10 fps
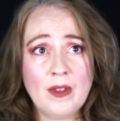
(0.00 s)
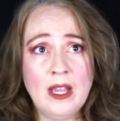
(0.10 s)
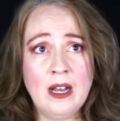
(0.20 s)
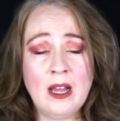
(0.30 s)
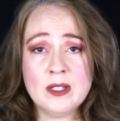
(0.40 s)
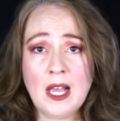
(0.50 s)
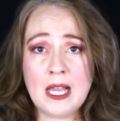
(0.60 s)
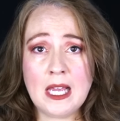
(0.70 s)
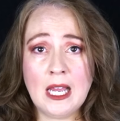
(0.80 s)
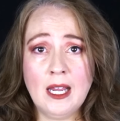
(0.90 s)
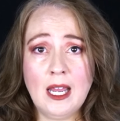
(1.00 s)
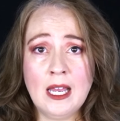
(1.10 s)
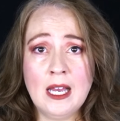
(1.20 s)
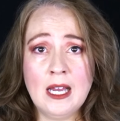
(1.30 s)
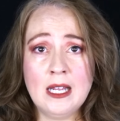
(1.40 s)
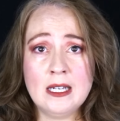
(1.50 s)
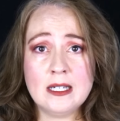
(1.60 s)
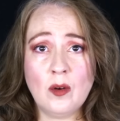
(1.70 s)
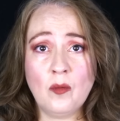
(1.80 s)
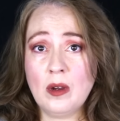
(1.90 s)
and I was hiking,
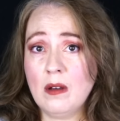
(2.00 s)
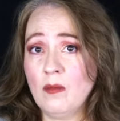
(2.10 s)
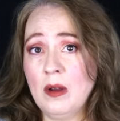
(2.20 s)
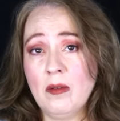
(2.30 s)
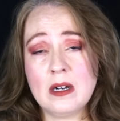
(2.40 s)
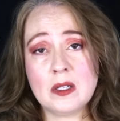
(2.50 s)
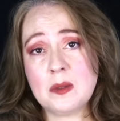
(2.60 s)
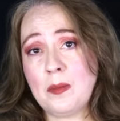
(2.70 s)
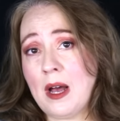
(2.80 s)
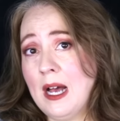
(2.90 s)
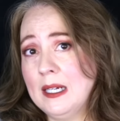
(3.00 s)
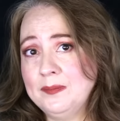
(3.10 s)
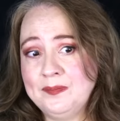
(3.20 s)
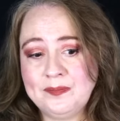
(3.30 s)
and we, we were in a spot.